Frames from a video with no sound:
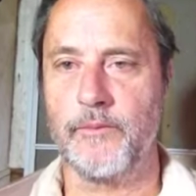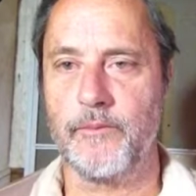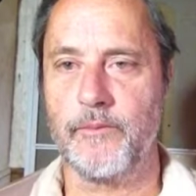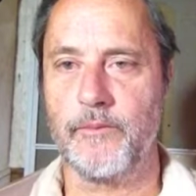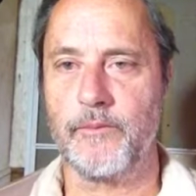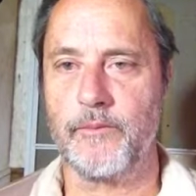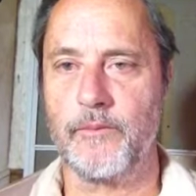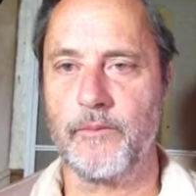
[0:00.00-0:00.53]

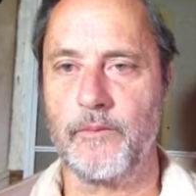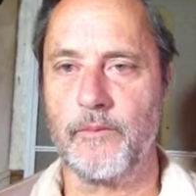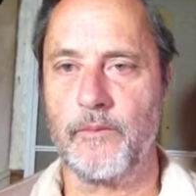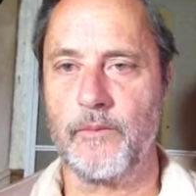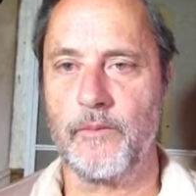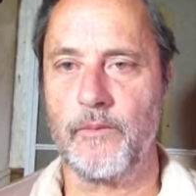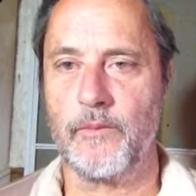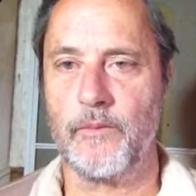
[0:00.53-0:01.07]

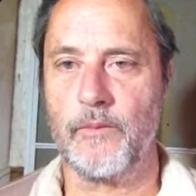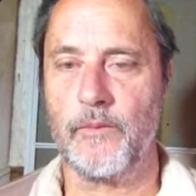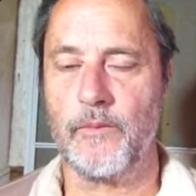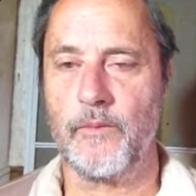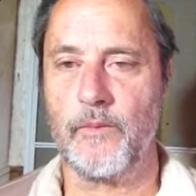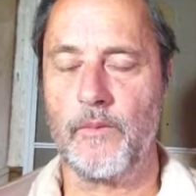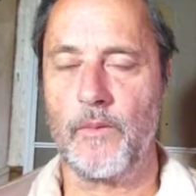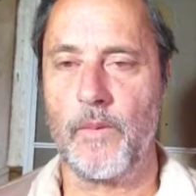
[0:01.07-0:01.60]

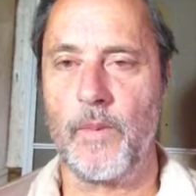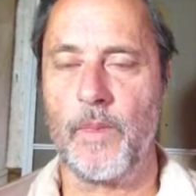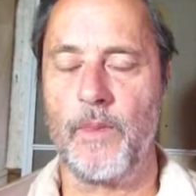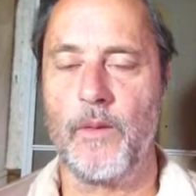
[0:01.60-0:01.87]
Nothing is said.